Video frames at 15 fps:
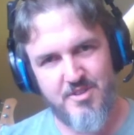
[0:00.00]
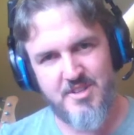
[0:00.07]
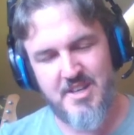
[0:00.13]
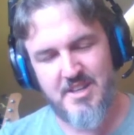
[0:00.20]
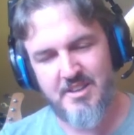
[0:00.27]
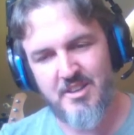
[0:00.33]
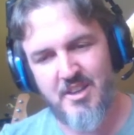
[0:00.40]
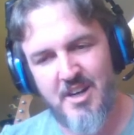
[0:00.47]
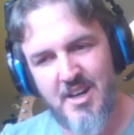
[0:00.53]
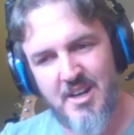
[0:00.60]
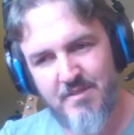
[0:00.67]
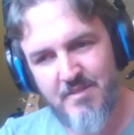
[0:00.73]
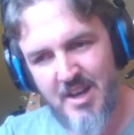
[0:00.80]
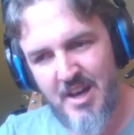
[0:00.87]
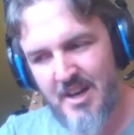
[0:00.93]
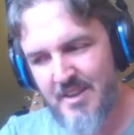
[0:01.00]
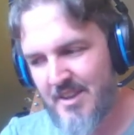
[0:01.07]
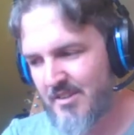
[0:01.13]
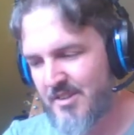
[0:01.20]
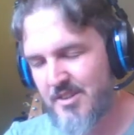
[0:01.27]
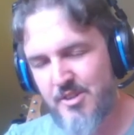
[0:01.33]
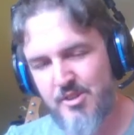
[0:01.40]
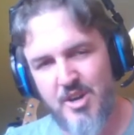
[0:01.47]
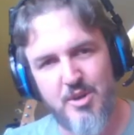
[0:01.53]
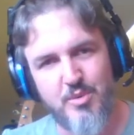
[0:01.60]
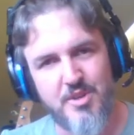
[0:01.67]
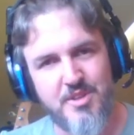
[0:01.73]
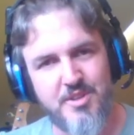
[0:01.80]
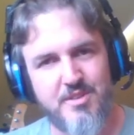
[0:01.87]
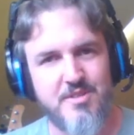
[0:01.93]
down the line, that'll integrate
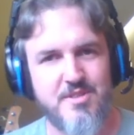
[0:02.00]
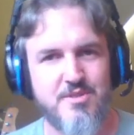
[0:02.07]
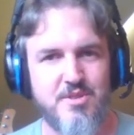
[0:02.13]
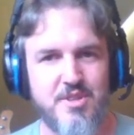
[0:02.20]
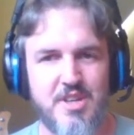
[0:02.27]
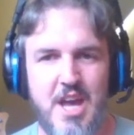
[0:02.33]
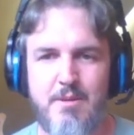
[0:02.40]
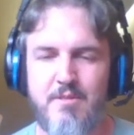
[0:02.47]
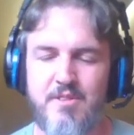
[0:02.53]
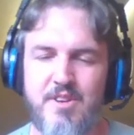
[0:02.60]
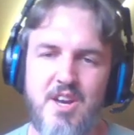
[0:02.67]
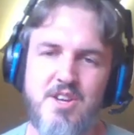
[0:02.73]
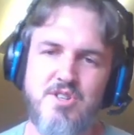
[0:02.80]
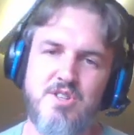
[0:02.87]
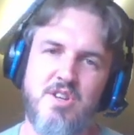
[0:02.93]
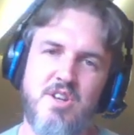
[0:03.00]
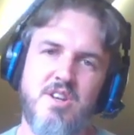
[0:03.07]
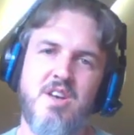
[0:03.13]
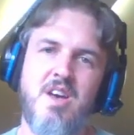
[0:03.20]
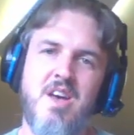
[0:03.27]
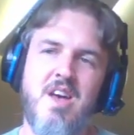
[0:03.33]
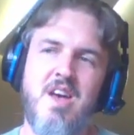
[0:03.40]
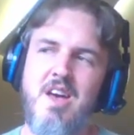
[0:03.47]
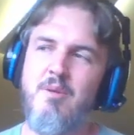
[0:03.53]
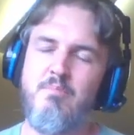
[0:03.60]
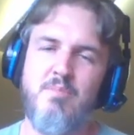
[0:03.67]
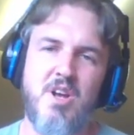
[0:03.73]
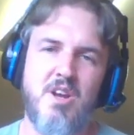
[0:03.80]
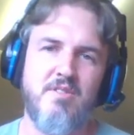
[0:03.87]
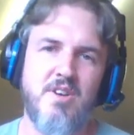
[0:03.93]
with sort of gamification and
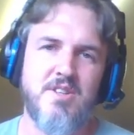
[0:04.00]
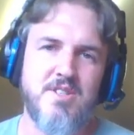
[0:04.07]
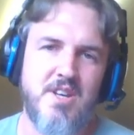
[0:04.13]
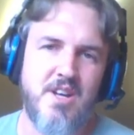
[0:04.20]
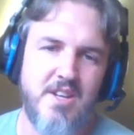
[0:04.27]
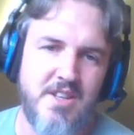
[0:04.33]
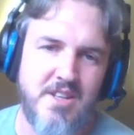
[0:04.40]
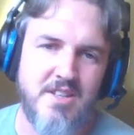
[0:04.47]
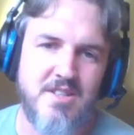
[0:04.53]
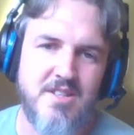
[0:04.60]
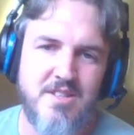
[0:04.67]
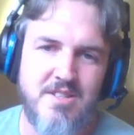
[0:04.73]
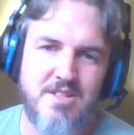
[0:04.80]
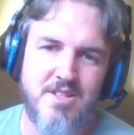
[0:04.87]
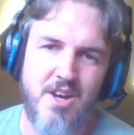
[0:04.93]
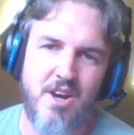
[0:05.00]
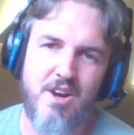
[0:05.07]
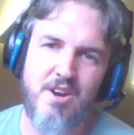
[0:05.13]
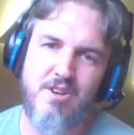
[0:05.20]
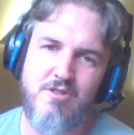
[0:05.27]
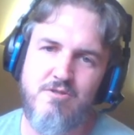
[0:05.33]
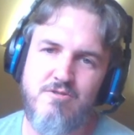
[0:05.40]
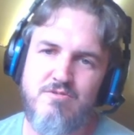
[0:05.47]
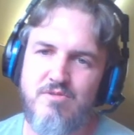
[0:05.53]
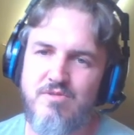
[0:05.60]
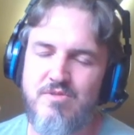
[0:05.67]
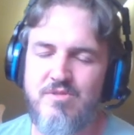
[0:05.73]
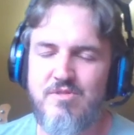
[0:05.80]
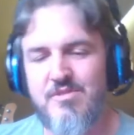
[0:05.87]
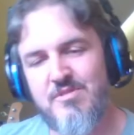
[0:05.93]
metaverse side of things. So
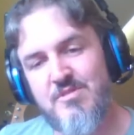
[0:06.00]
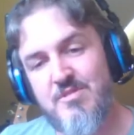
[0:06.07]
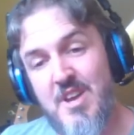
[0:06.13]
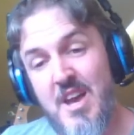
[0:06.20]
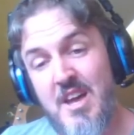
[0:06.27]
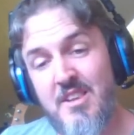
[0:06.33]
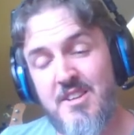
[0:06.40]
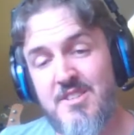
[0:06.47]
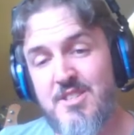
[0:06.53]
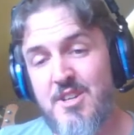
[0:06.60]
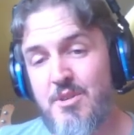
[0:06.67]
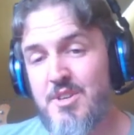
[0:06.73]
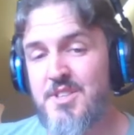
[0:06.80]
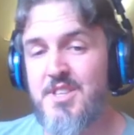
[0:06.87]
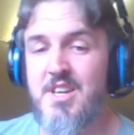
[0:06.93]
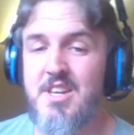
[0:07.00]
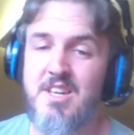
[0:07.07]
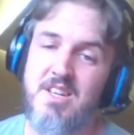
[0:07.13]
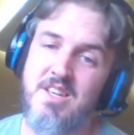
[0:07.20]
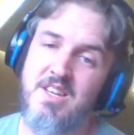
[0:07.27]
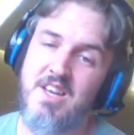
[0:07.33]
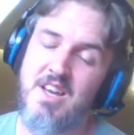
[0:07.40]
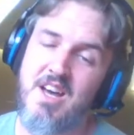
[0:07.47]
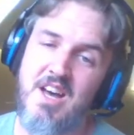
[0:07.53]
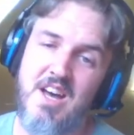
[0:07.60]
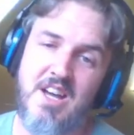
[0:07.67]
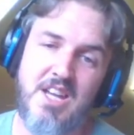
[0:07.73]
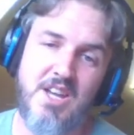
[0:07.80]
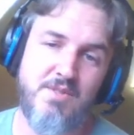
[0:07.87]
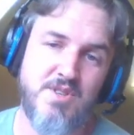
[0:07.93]
yeah, let us know what you think.
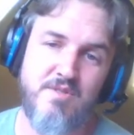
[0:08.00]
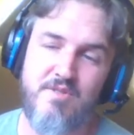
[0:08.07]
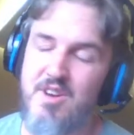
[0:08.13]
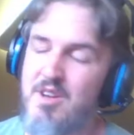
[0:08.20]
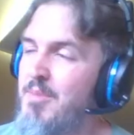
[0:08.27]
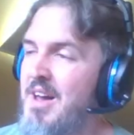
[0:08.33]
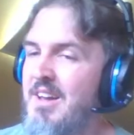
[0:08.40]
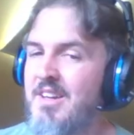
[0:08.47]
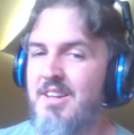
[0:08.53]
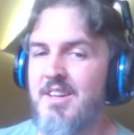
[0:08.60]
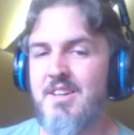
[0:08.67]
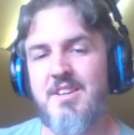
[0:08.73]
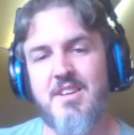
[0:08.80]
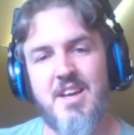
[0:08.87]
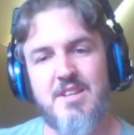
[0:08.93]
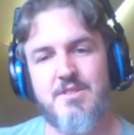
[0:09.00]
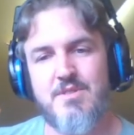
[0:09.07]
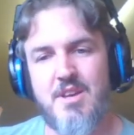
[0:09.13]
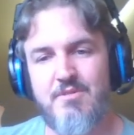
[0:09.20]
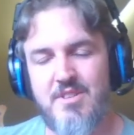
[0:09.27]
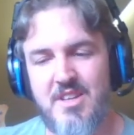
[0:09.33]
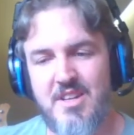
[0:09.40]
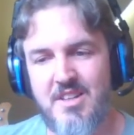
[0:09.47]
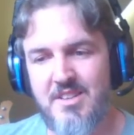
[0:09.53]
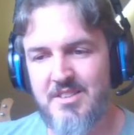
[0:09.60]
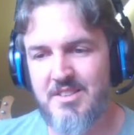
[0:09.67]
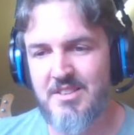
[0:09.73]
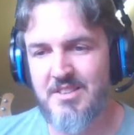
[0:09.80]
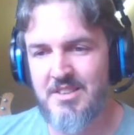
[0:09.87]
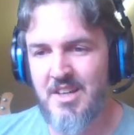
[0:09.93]
Give us your feedback, as with everything.
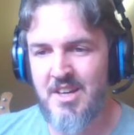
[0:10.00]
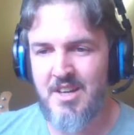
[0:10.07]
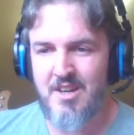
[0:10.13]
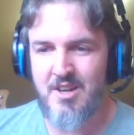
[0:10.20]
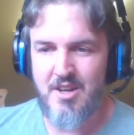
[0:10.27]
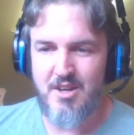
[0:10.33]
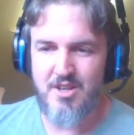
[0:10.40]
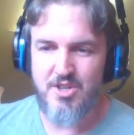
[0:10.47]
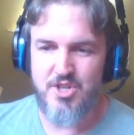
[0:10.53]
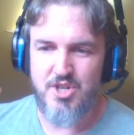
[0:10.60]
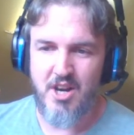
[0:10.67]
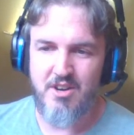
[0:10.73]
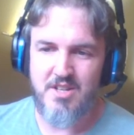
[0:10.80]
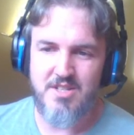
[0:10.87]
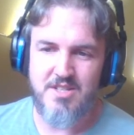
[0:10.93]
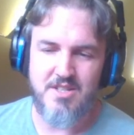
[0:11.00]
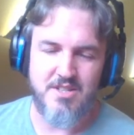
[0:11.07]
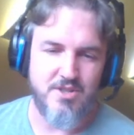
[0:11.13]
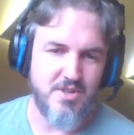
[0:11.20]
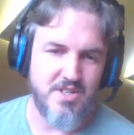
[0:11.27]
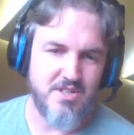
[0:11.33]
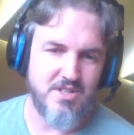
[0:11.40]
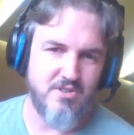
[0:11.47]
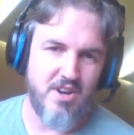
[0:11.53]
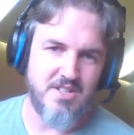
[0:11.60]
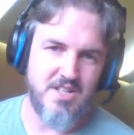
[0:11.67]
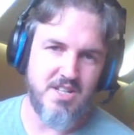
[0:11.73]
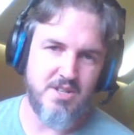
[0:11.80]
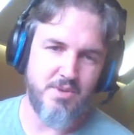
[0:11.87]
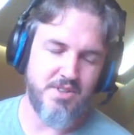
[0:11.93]
Gyrus, it's always great
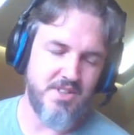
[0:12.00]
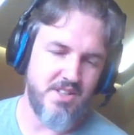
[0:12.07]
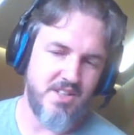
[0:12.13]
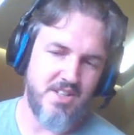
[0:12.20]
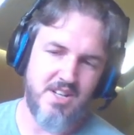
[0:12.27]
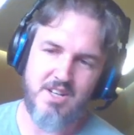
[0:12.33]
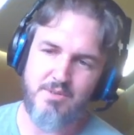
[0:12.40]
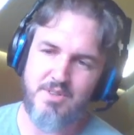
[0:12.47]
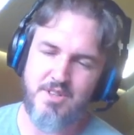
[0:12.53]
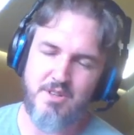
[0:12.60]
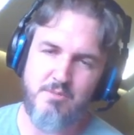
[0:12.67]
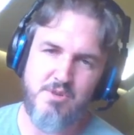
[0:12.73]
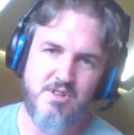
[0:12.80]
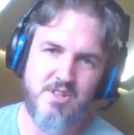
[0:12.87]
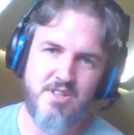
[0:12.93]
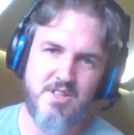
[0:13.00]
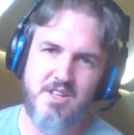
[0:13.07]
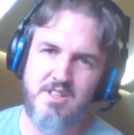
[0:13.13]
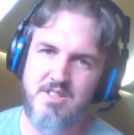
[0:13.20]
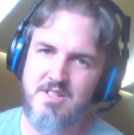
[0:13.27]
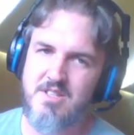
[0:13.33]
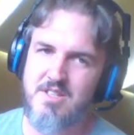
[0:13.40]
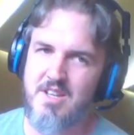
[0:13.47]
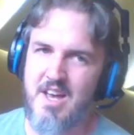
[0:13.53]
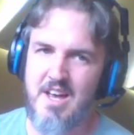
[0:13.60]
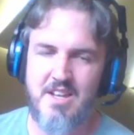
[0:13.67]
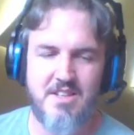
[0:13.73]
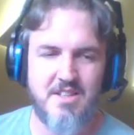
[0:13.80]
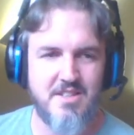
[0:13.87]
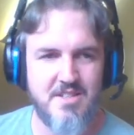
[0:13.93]
to hear what the community thinks.
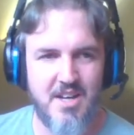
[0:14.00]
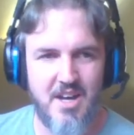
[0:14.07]
And